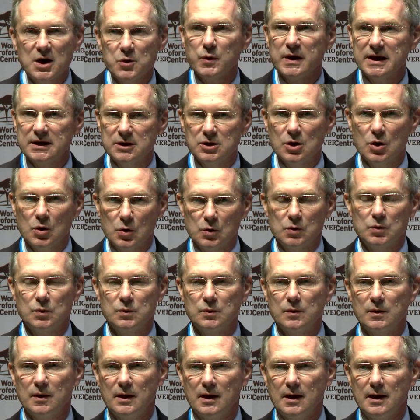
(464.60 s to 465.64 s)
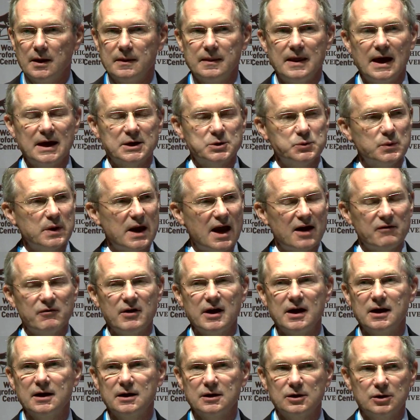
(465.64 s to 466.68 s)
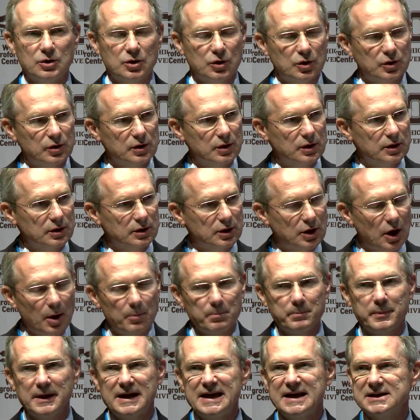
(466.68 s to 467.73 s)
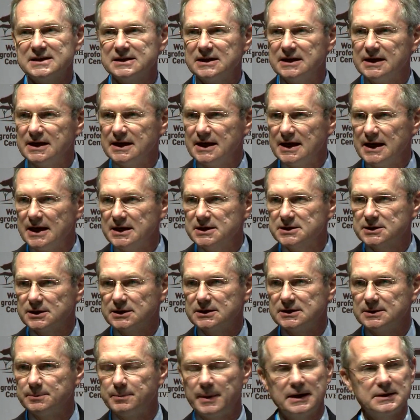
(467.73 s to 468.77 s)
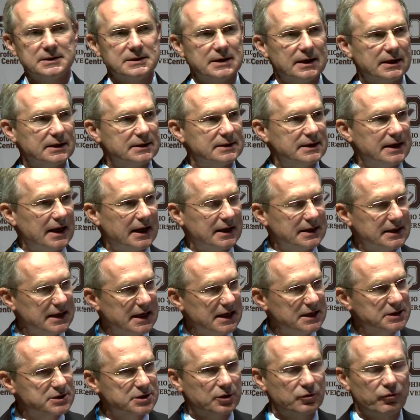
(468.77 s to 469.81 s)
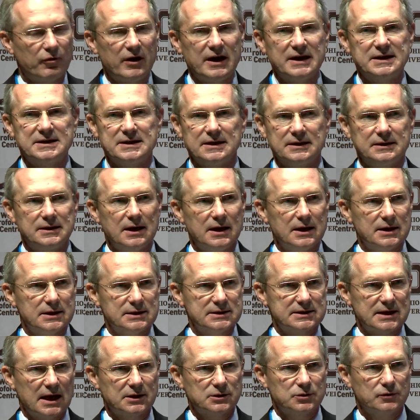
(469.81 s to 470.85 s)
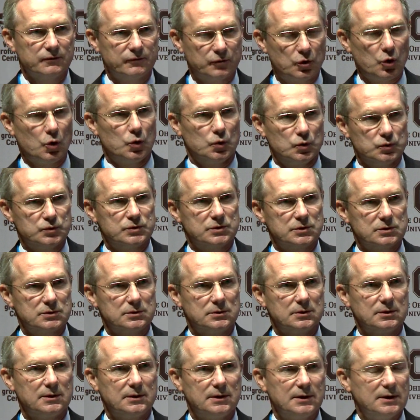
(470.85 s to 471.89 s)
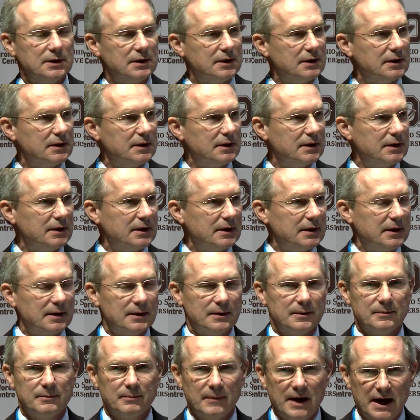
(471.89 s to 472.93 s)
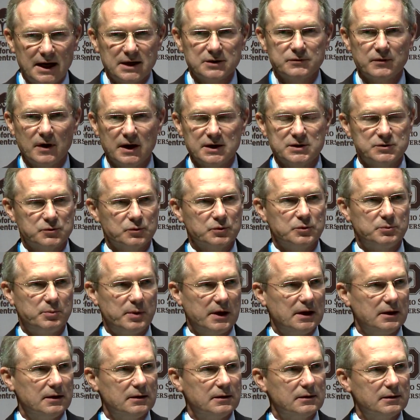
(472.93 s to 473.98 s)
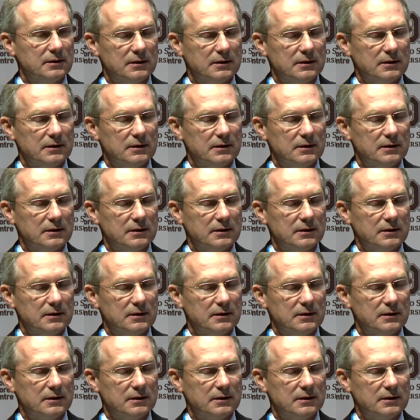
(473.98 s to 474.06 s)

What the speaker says: we know that we have a completely interdependent and integrated set of goals. My advice would be